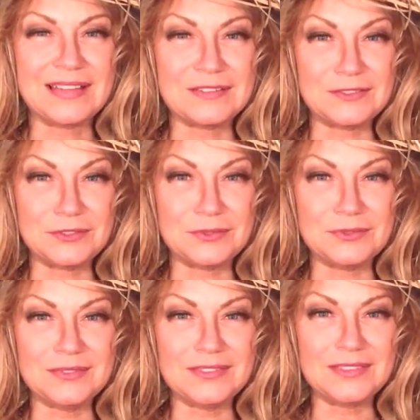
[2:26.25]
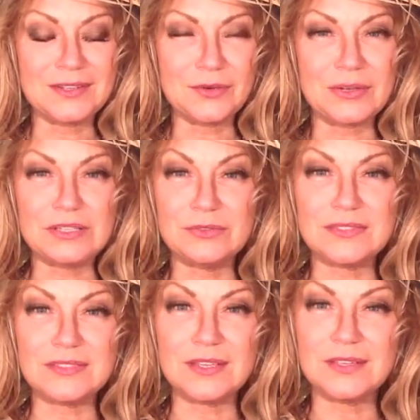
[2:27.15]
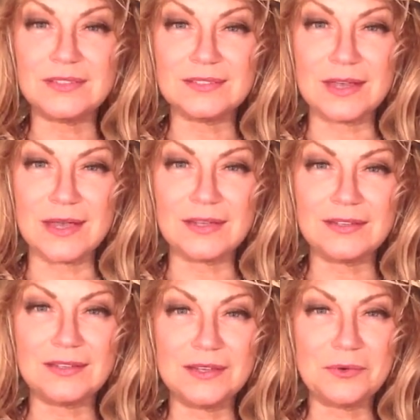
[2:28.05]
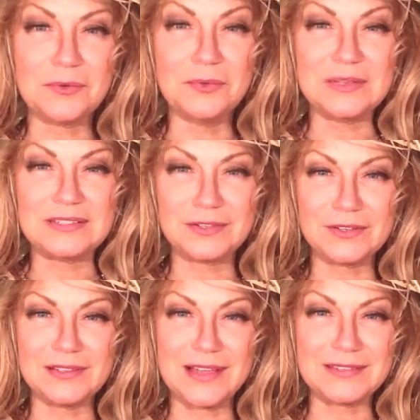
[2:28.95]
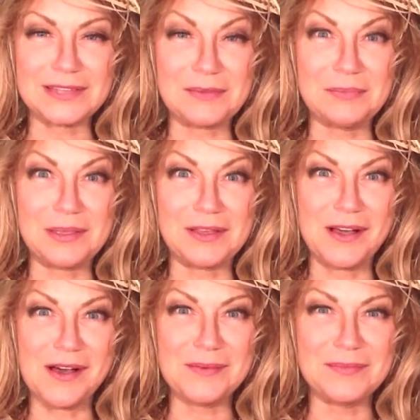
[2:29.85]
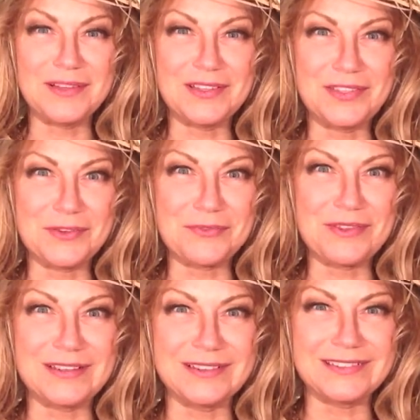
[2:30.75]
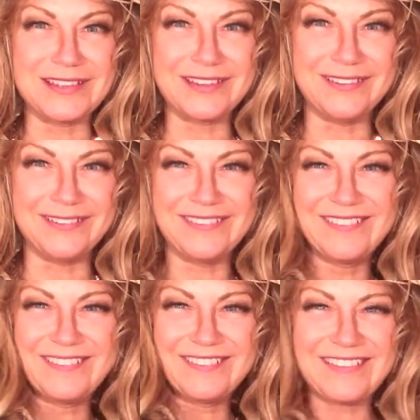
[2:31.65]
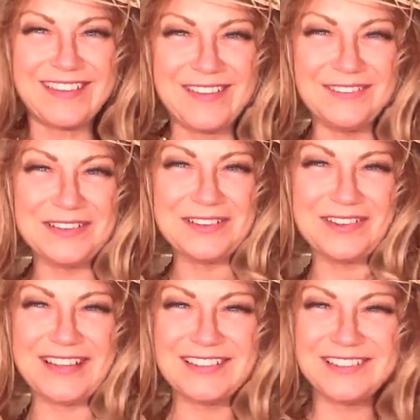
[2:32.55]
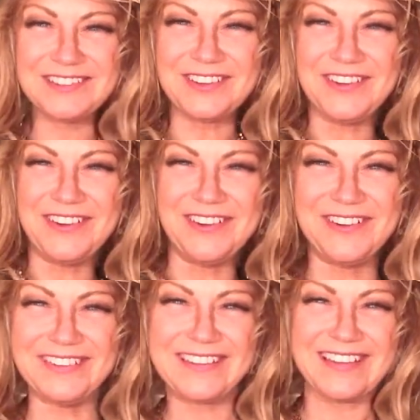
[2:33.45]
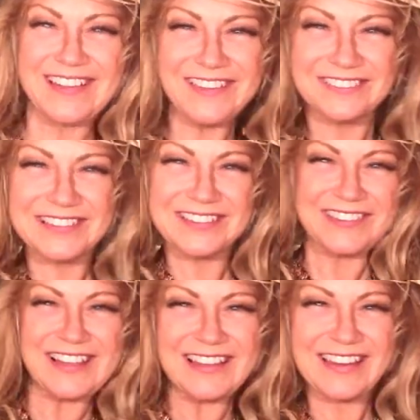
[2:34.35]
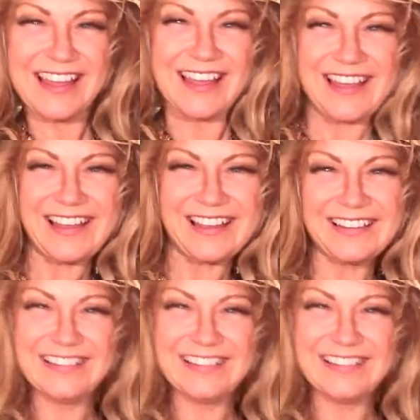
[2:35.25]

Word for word: And soon, what you see inside will materialize and become the real deal. Immigrant song, immigrant hat.